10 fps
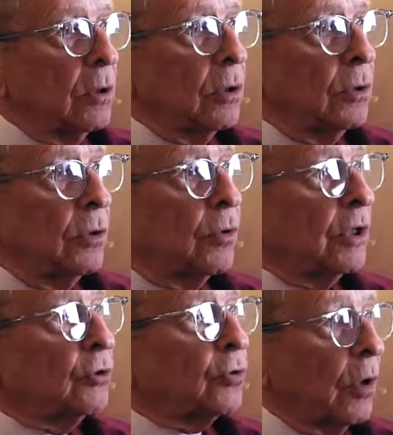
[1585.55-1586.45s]
you
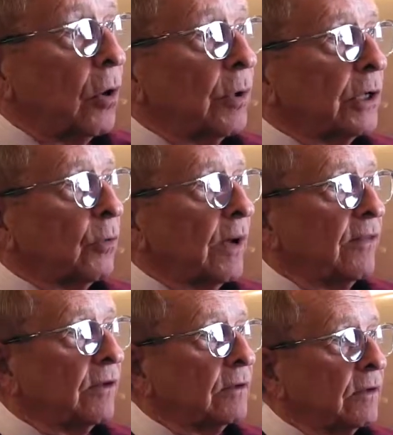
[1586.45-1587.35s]
can grow in a way
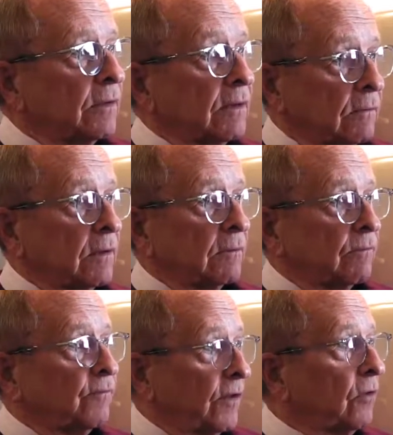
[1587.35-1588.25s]
that that uh,
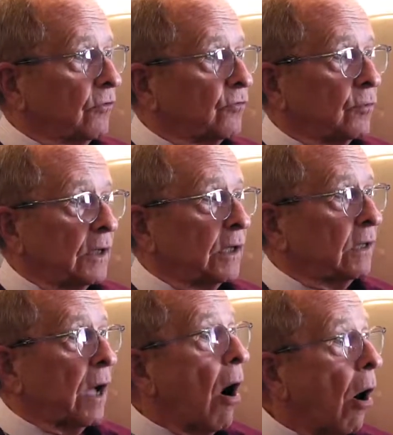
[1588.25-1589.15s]
feels really
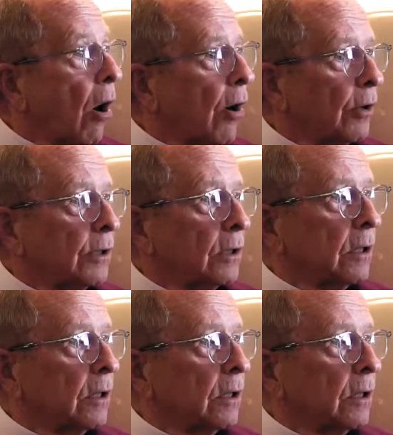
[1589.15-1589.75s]
hard,